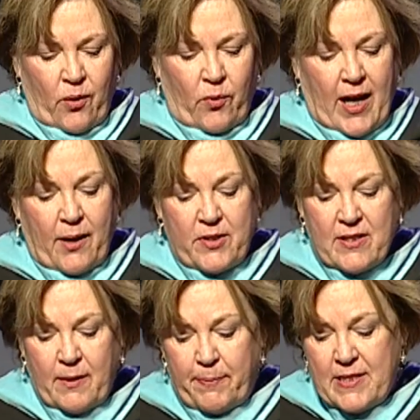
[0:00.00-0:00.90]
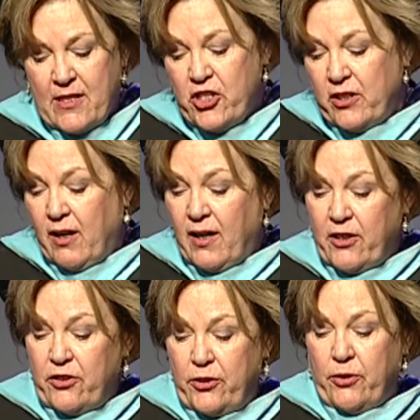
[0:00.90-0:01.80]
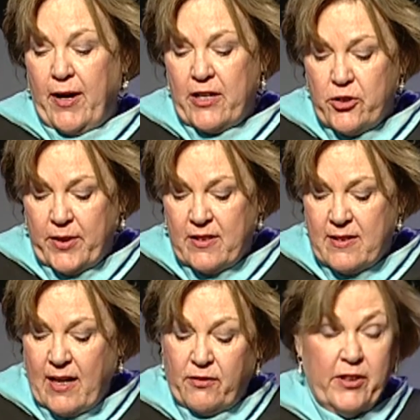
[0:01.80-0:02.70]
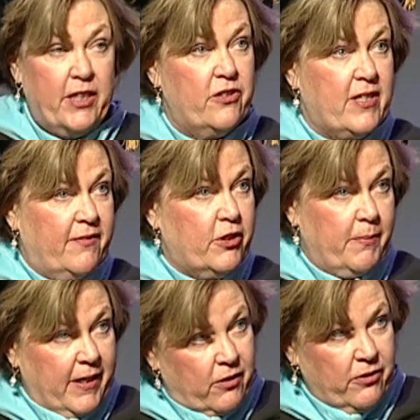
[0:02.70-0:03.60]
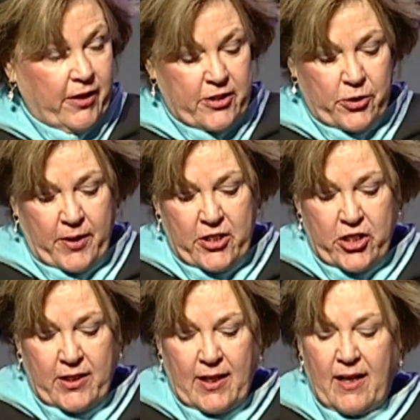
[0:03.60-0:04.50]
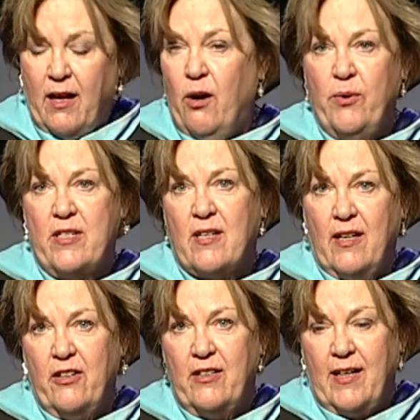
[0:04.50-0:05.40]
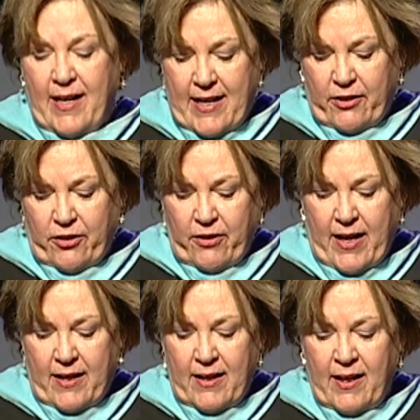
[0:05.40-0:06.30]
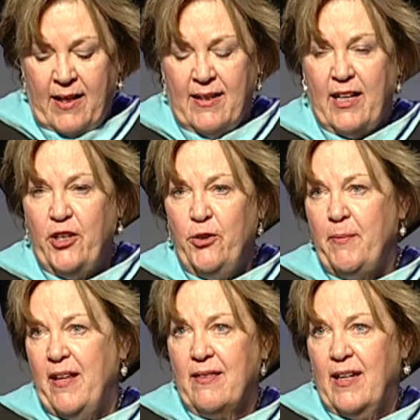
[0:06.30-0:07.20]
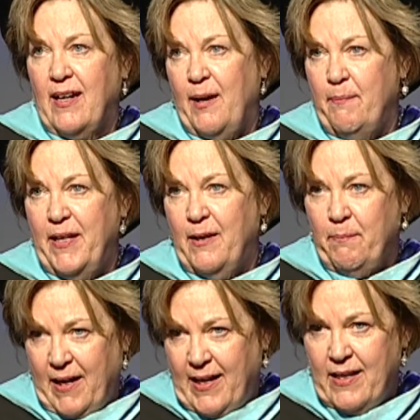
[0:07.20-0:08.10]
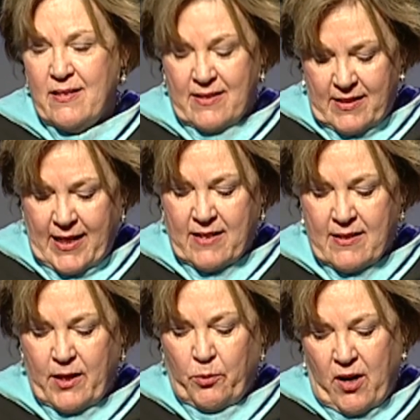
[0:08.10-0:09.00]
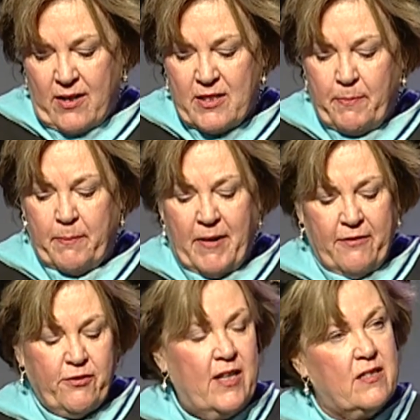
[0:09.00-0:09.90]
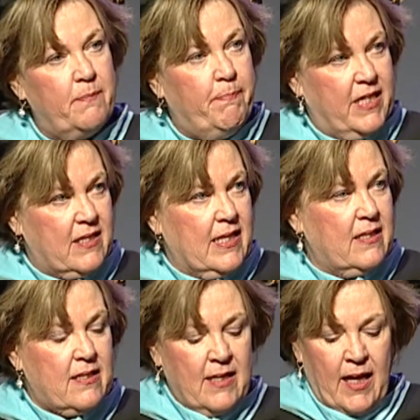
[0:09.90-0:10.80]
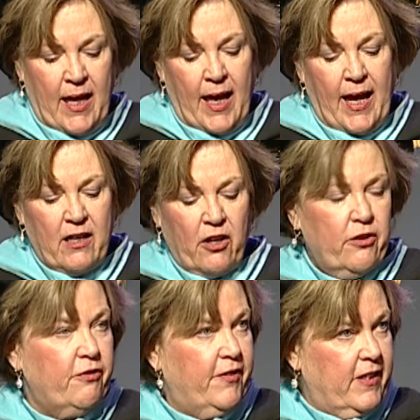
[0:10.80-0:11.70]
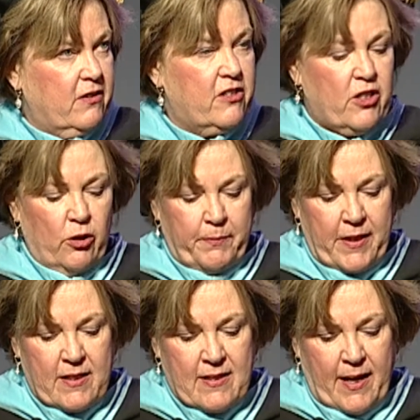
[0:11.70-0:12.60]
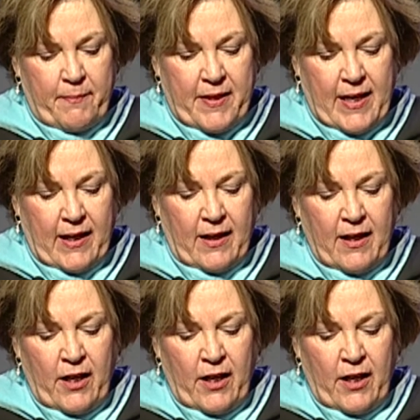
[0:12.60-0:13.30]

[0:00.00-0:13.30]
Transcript: When I was in a position to hire new graduates several years after my own graduation, I always hired a Niagara grad. Now, you may think I'm being biased, and yes, I was, but my friends in business and other fields told me the same thing.